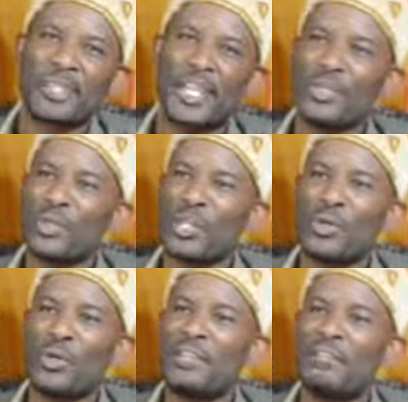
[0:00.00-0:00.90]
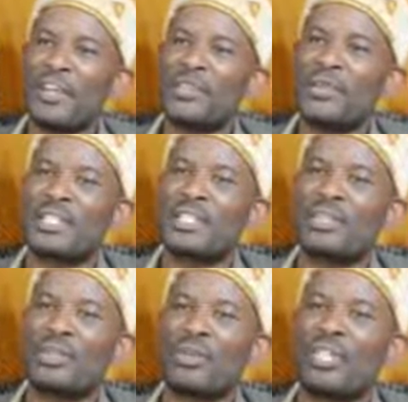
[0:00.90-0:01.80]
And you can only find those
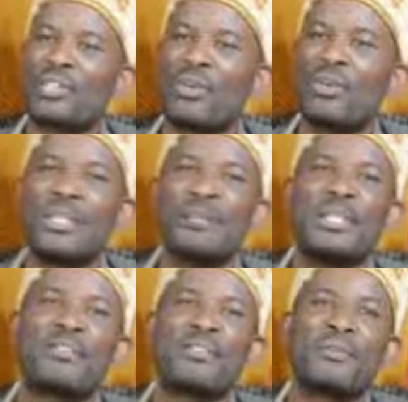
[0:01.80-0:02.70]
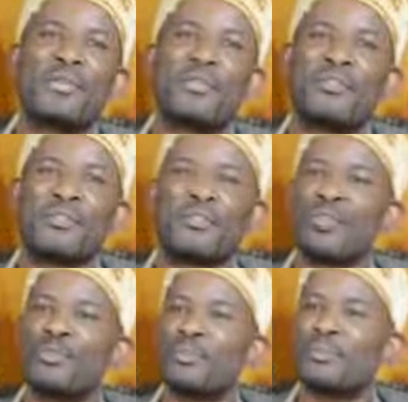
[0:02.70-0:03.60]
10 commandments from this
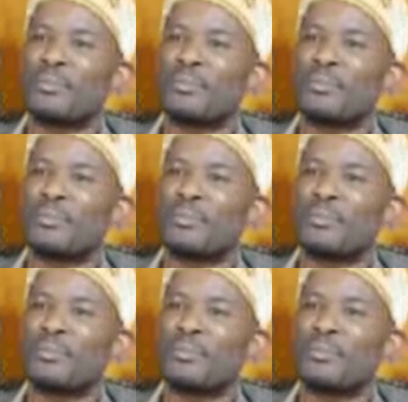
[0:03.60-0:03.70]
book.